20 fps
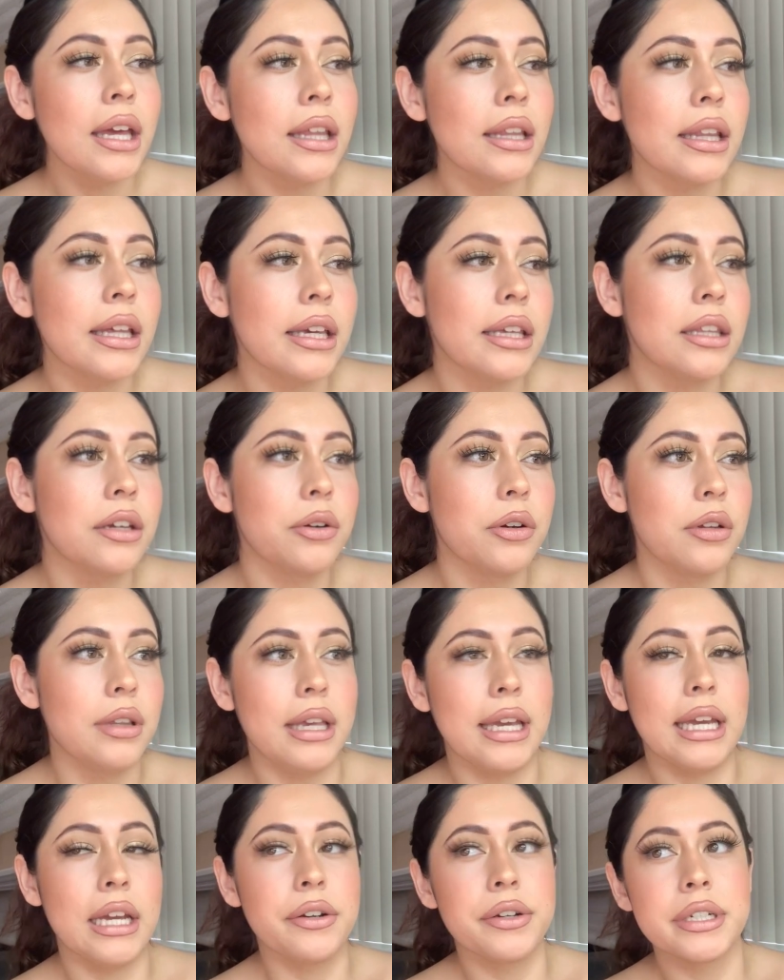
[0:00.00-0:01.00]
Like, they were
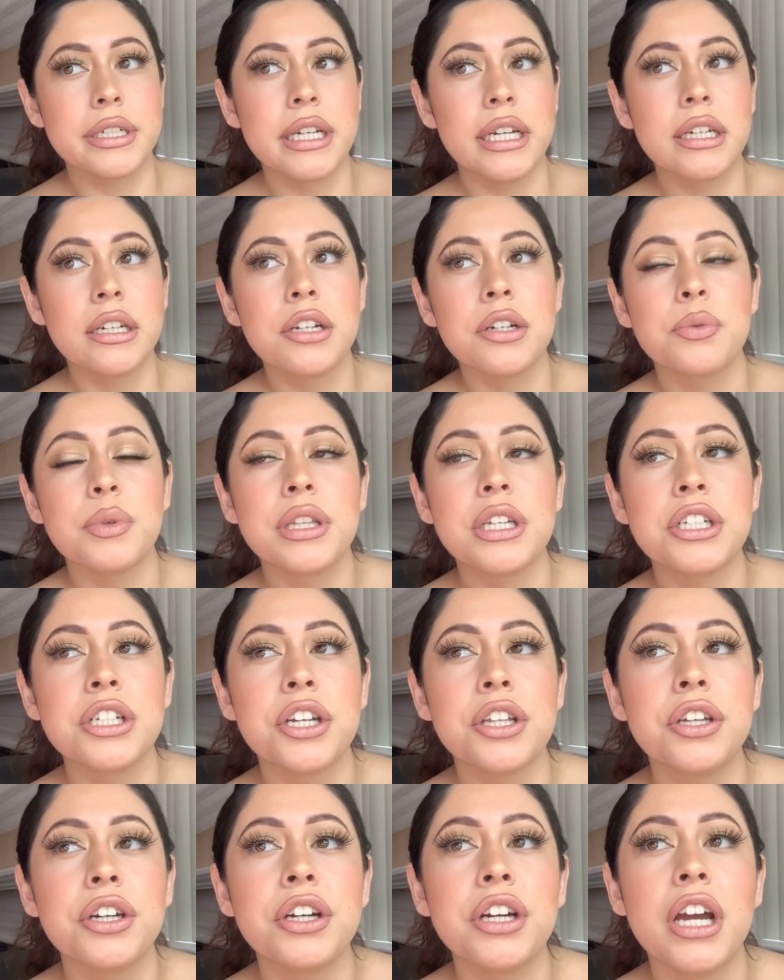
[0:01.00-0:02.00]
like irritated with each
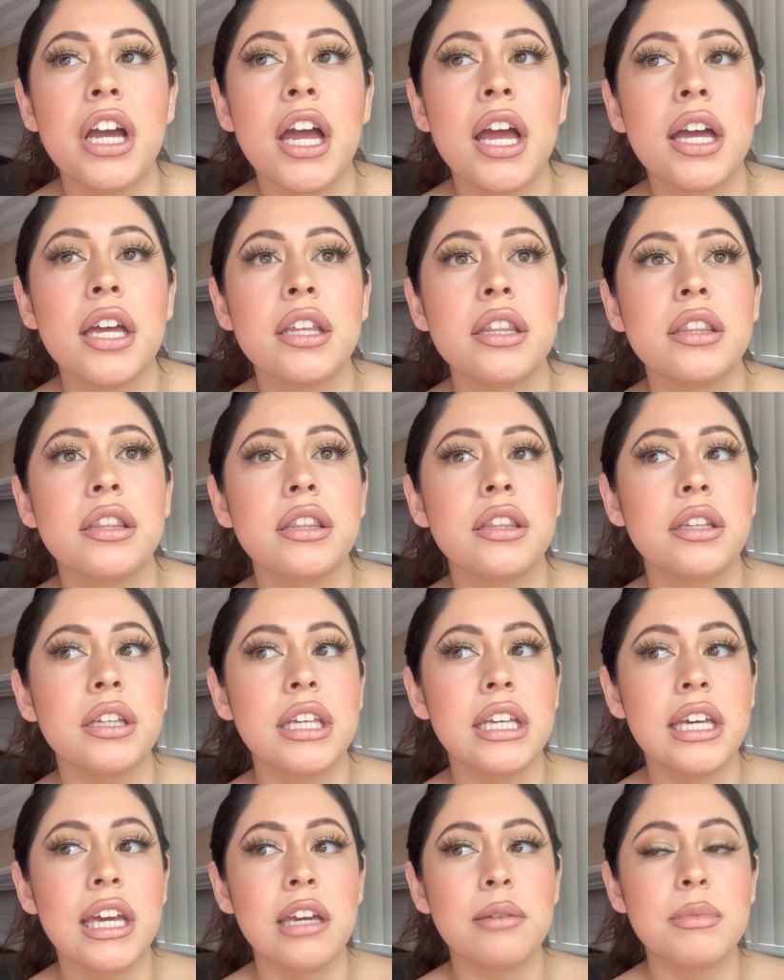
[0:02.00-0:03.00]
other, and
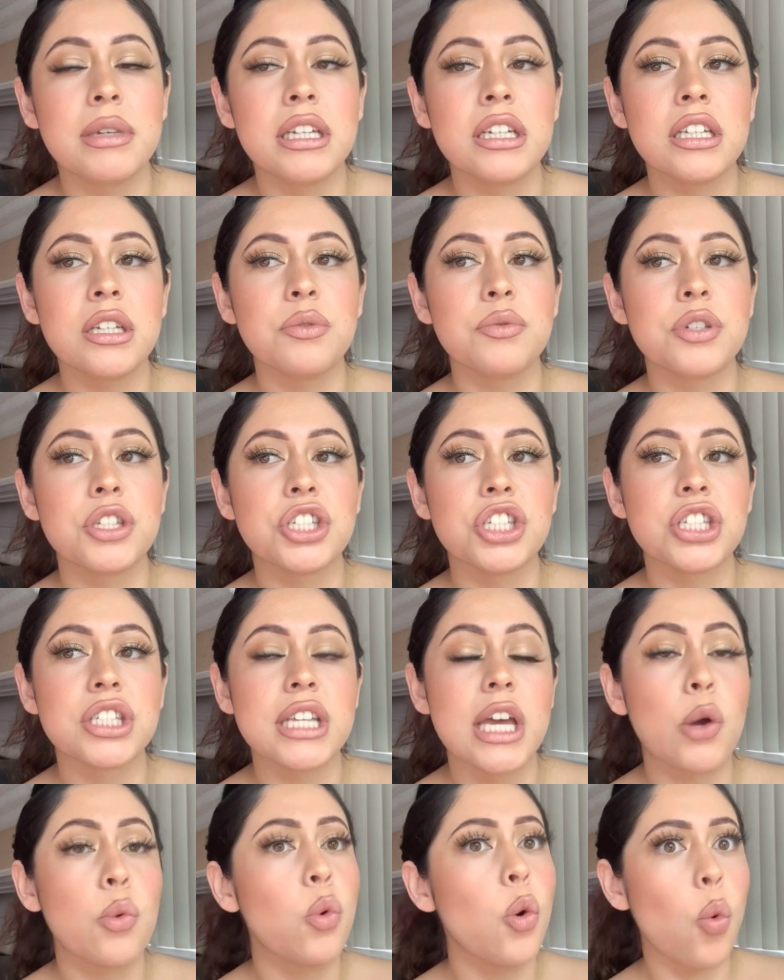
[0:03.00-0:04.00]
he came in and he was just
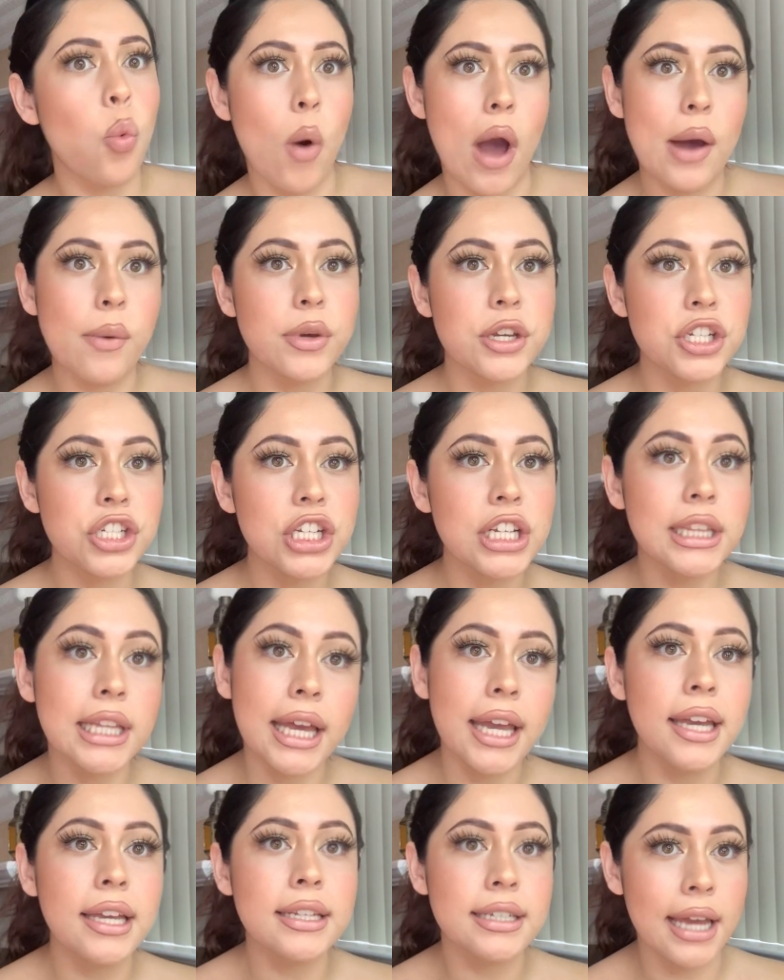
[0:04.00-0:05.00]
like, well, why was she
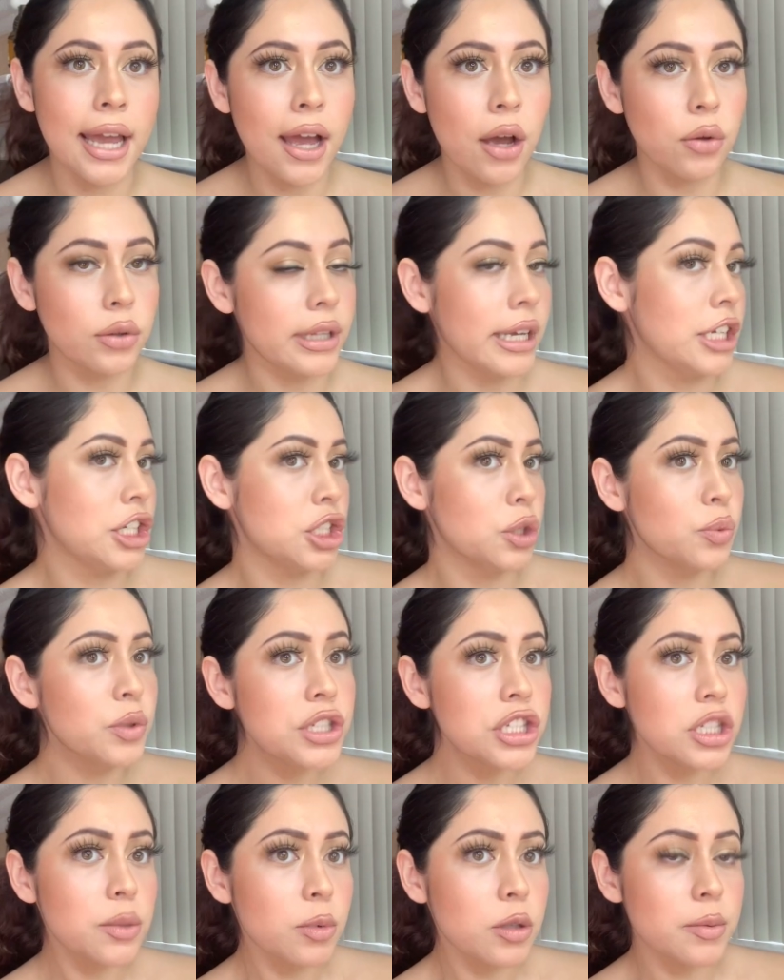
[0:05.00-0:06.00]
laying down? Like, she
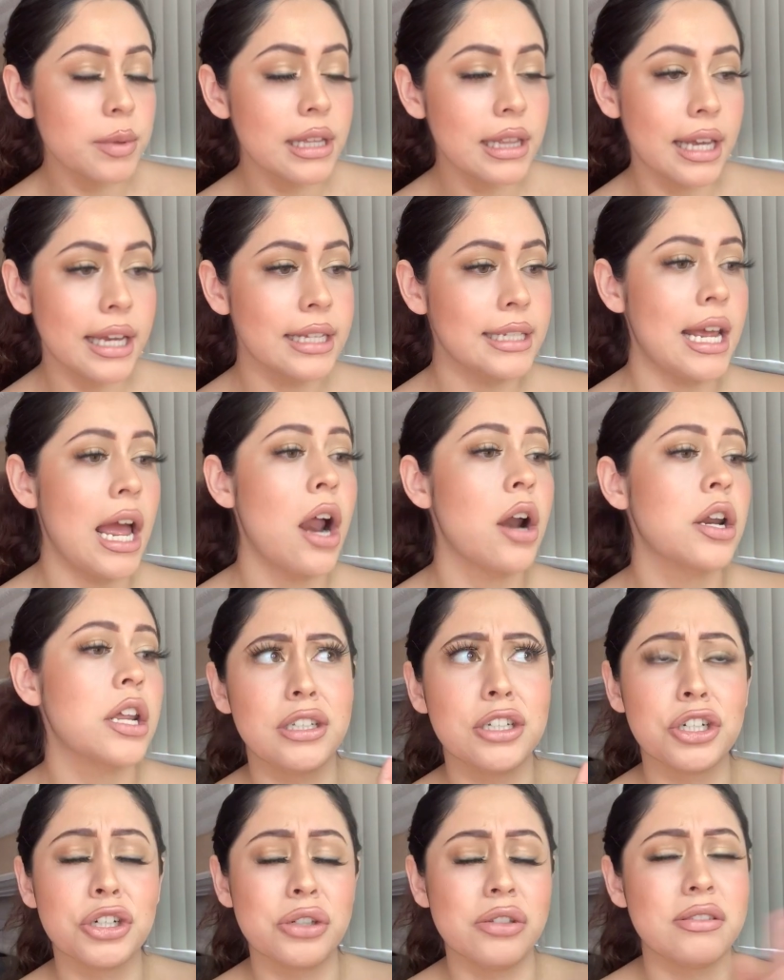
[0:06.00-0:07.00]
wasn't supposed to be laying down. And
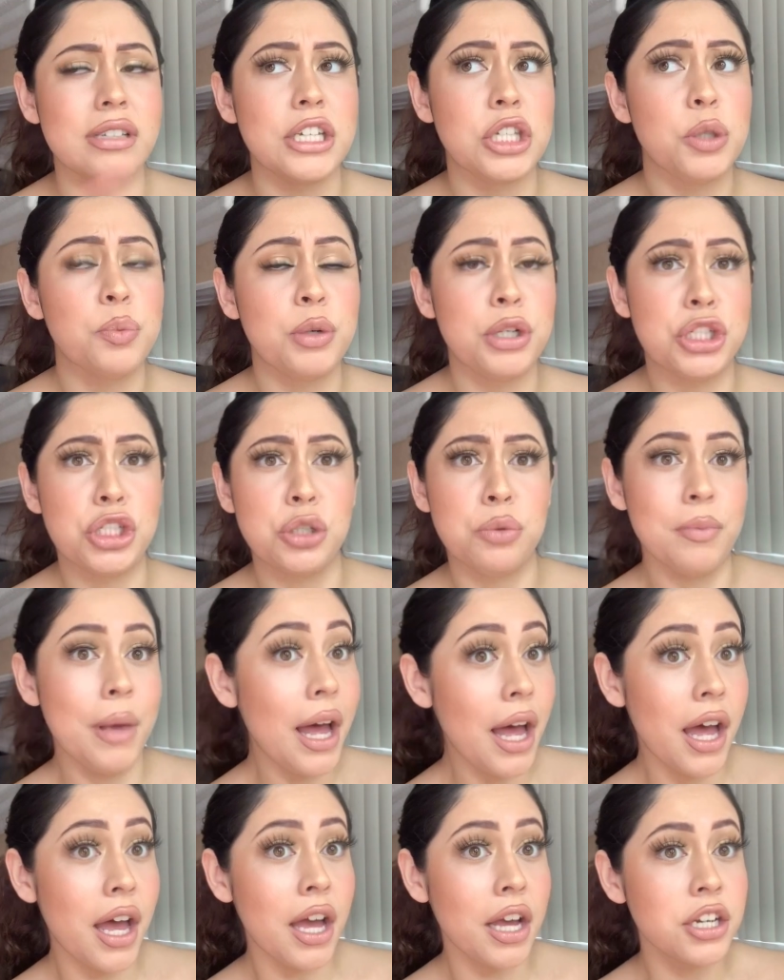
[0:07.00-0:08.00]
the nurse was like, you put too
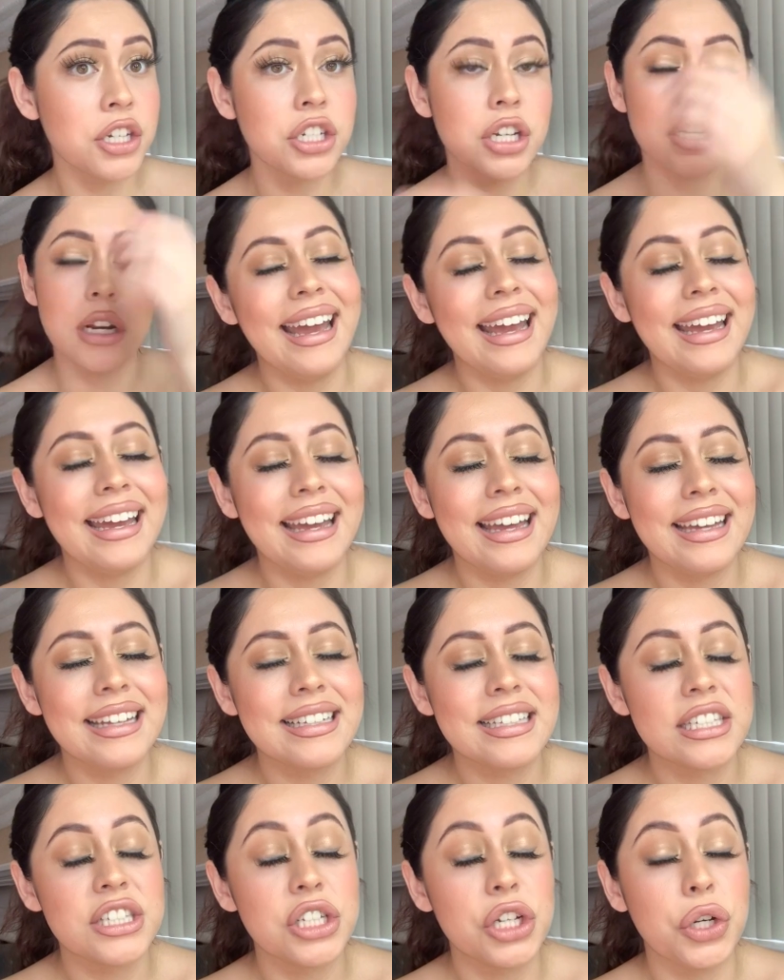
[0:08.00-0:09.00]
much.
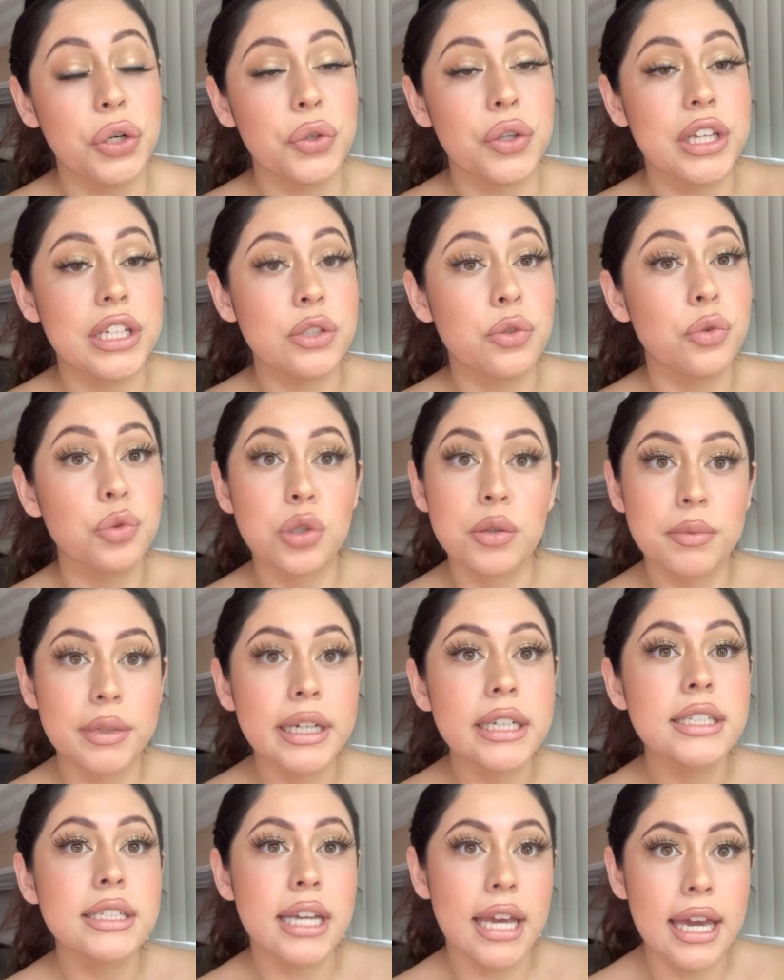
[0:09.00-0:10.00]
And so they told him
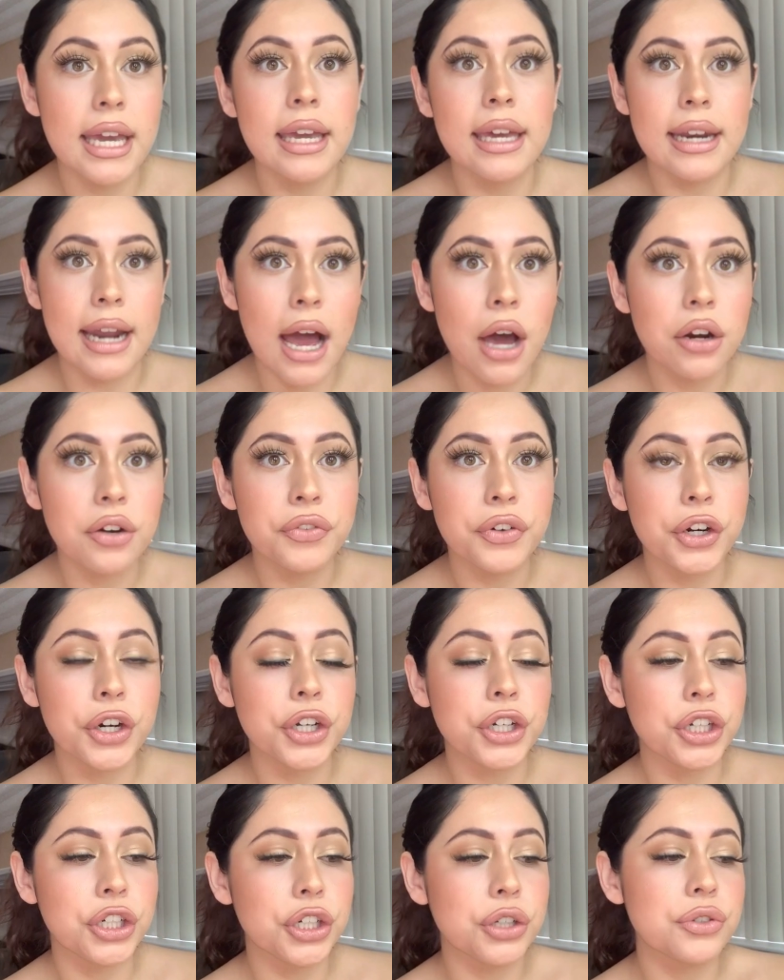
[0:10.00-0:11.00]
like, take it out of her,
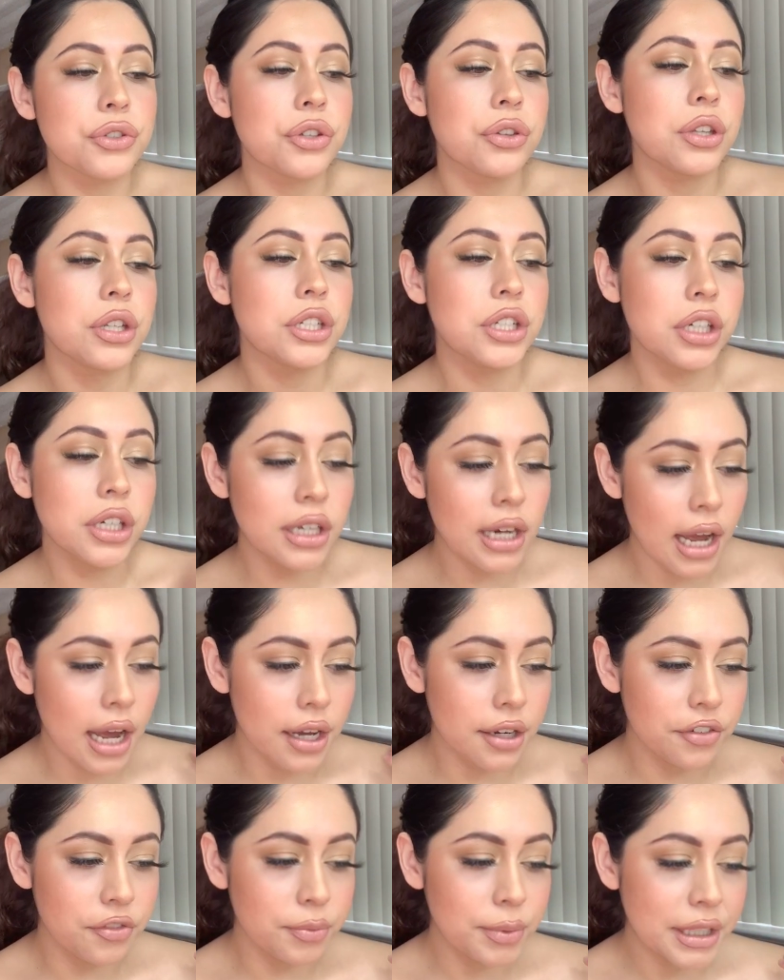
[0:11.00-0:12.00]
you know. So they took it
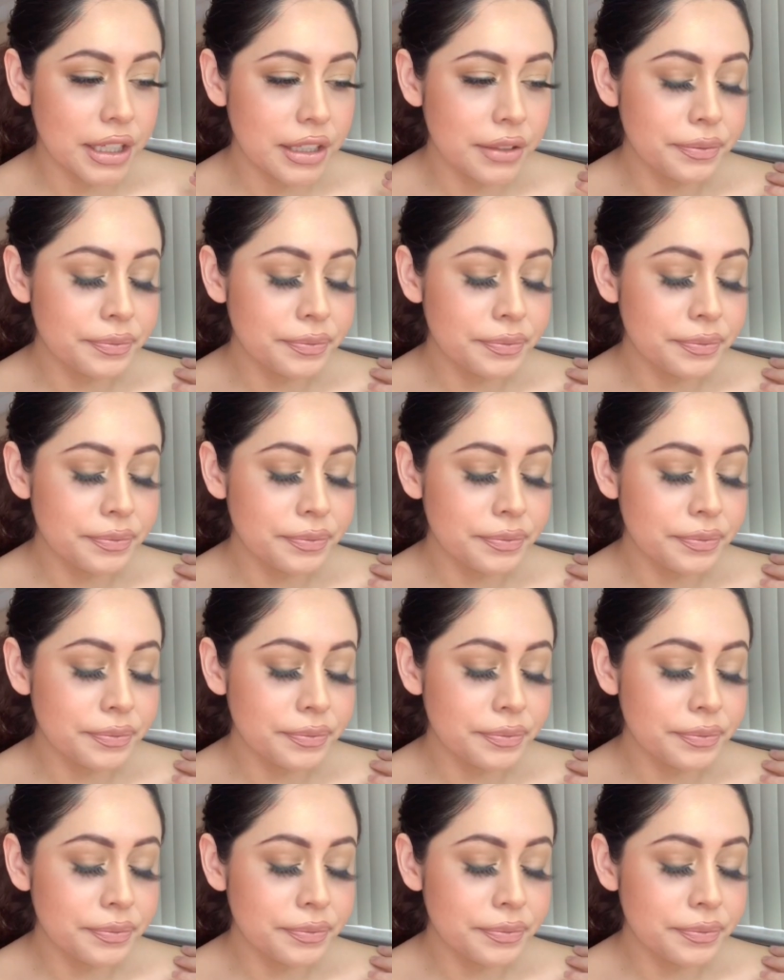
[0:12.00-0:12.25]
out of me.